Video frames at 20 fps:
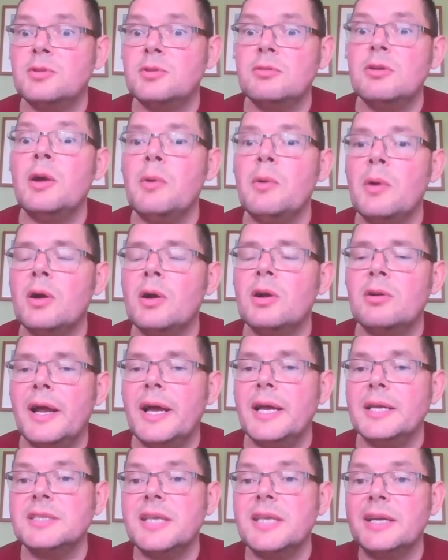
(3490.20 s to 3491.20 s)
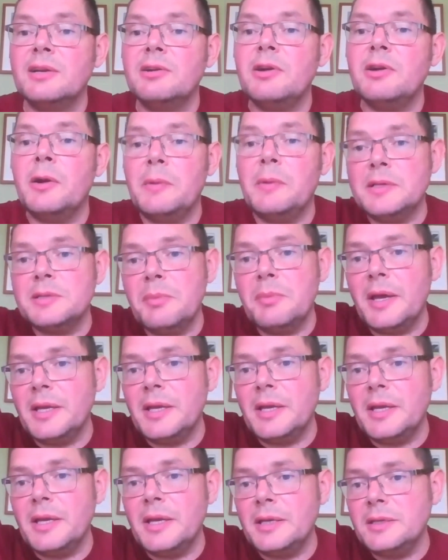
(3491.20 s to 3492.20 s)
grow our grass and grow his
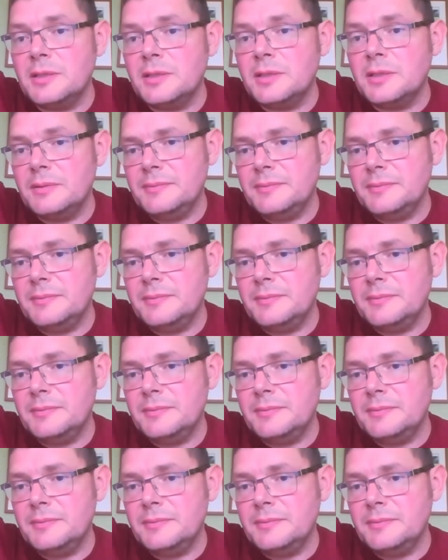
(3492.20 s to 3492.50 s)
maize.